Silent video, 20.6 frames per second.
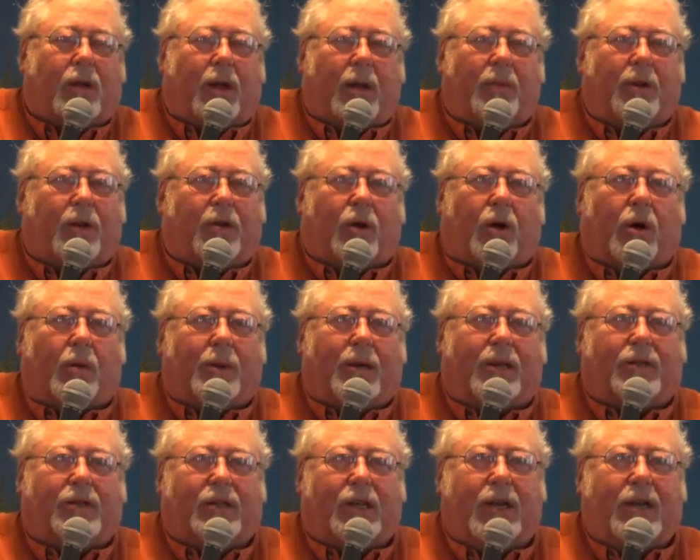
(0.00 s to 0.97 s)
I'm not talking
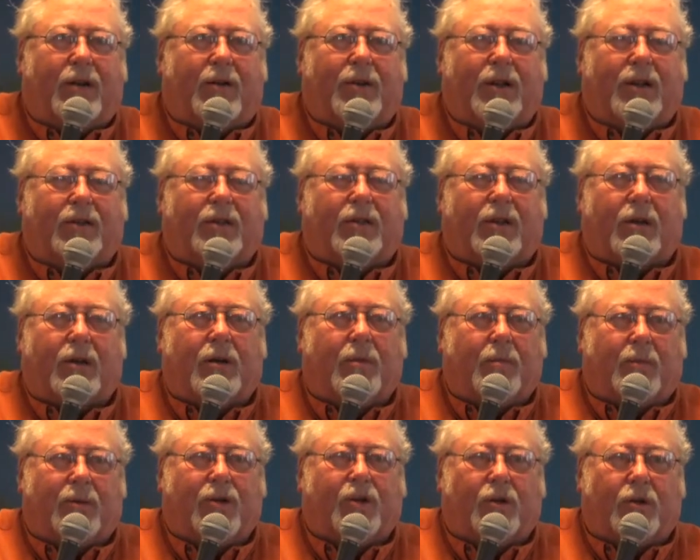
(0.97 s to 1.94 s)
about sin necessarily.
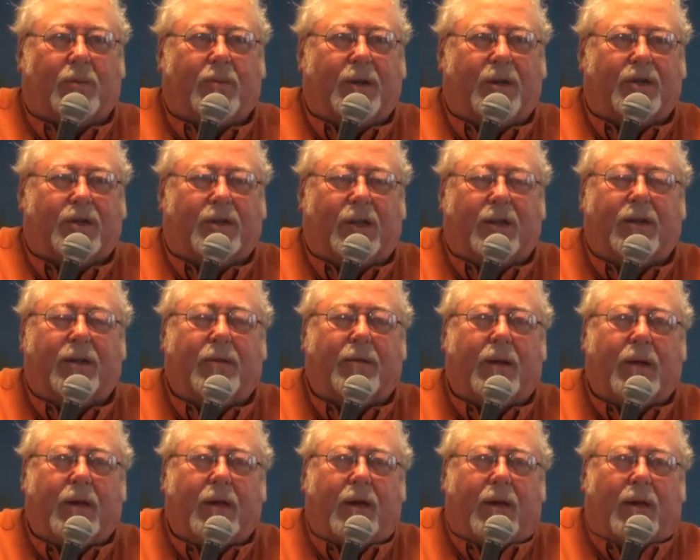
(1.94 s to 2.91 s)
We shouldn't be sinning.
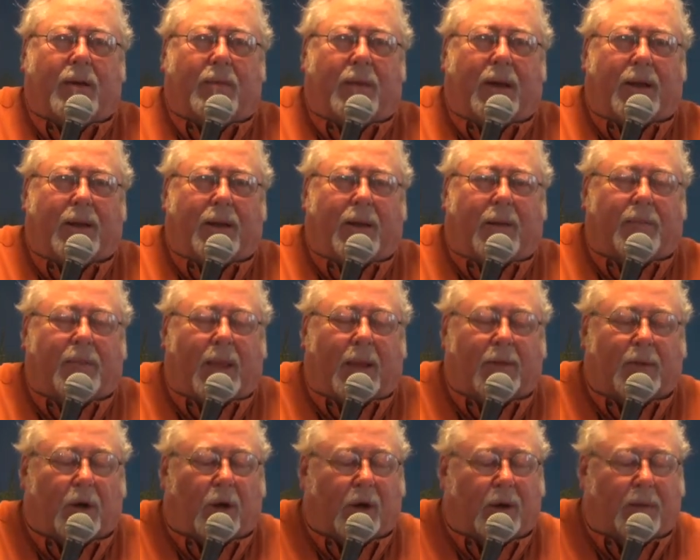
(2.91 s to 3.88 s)
But
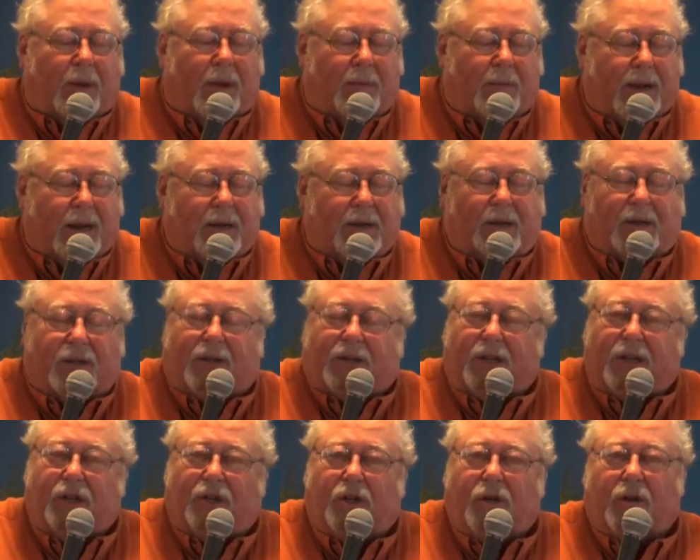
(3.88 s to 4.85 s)
I'm talking about made a
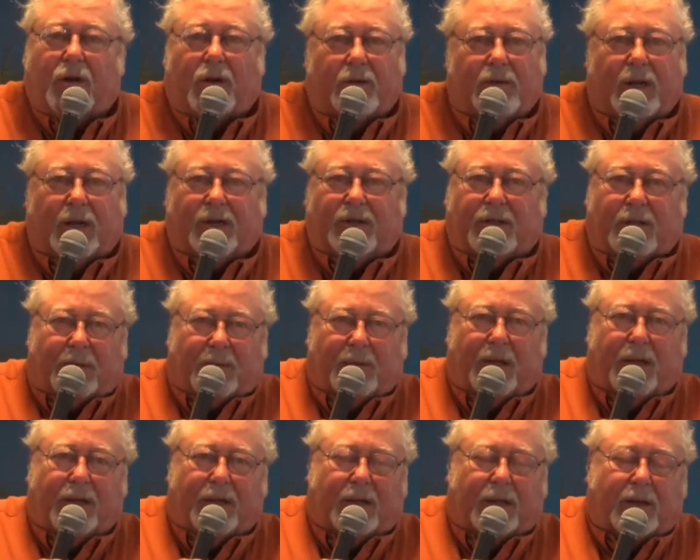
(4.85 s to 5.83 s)
decision or done
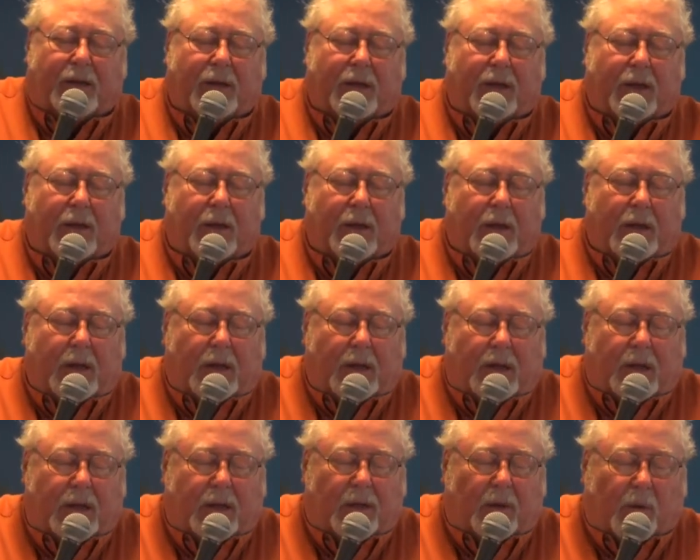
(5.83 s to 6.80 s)
something that uh,
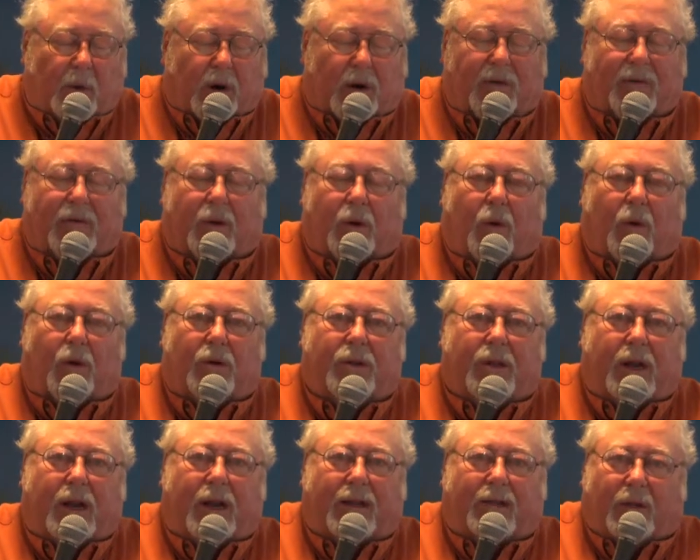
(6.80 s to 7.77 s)
in the work of the Lord
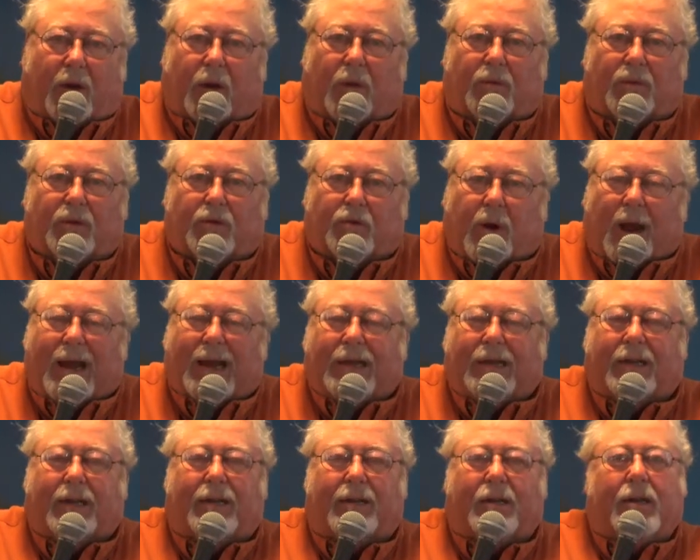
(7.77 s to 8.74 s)
that I thought was
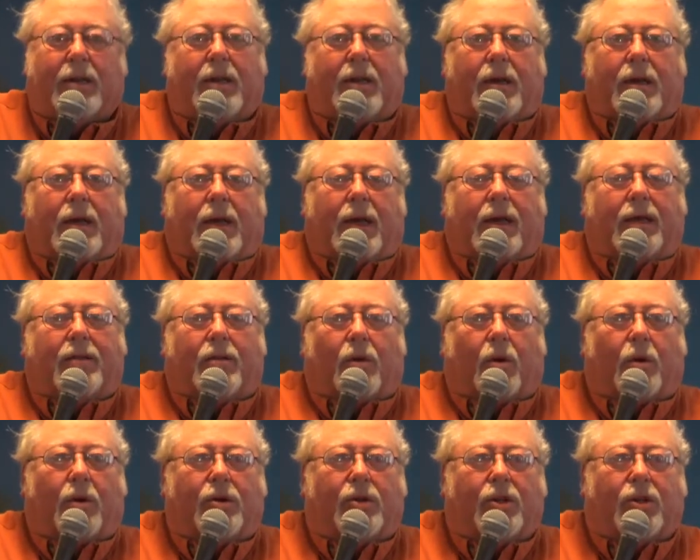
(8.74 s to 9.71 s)
right. And and the
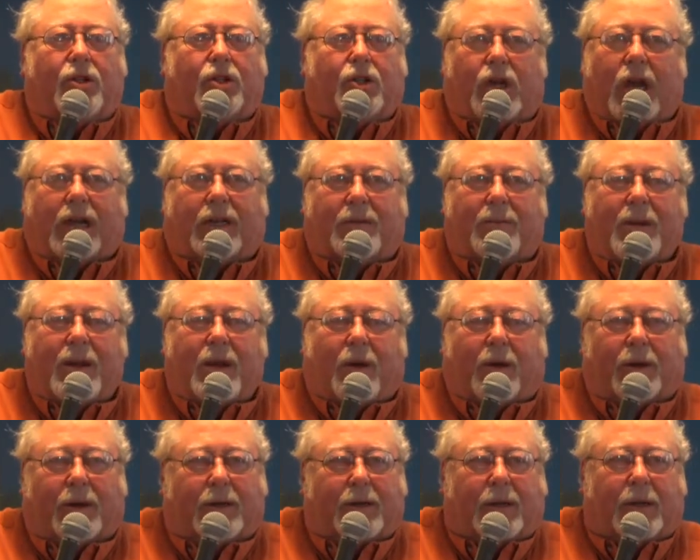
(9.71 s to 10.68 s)
Lord just checked me
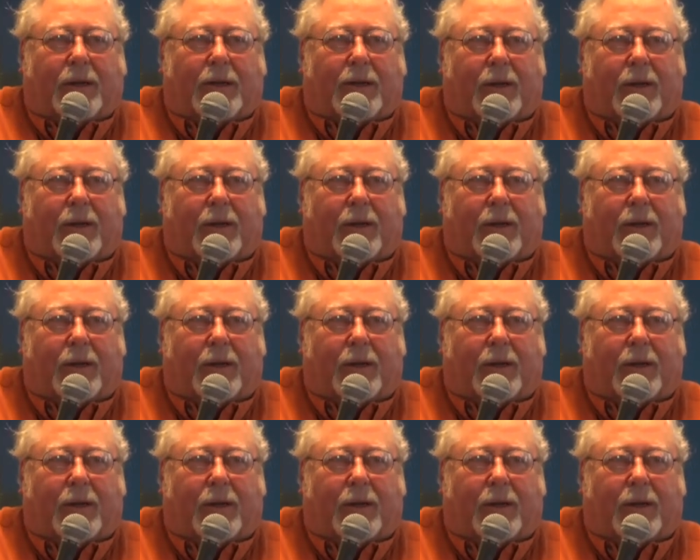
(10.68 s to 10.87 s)
on it.